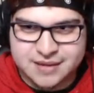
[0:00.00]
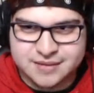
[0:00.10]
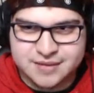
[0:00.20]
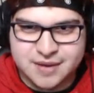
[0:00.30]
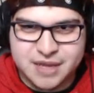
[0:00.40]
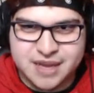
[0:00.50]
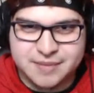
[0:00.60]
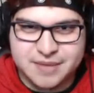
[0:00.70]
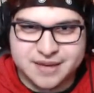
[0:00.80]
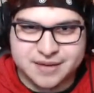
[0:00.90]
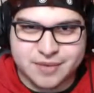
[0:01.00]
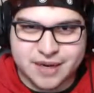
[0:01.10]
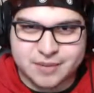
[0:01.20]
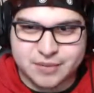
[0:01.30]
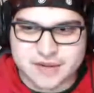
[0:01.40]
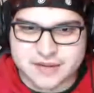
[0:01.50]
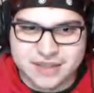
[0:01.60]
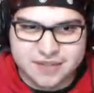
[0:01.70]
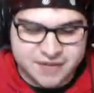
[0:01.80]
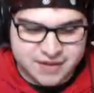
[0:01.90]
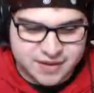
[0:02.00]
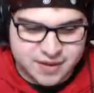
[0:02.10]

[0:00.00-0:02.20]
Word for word: Dude, give I'm, her, not, I'm not gonna wrecking ball her. That's give her